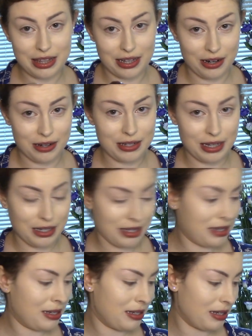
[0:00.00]

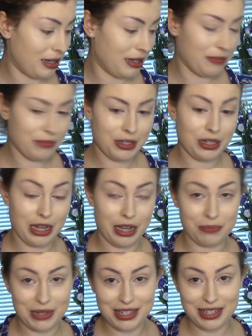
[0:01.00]
Thursdays. So yeah,
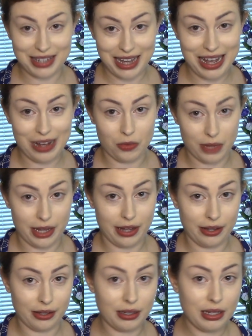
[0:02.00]
I've been sat
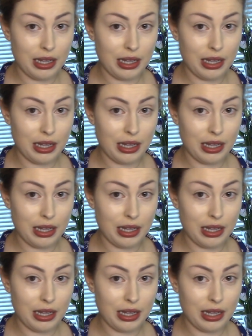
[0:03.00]
waiting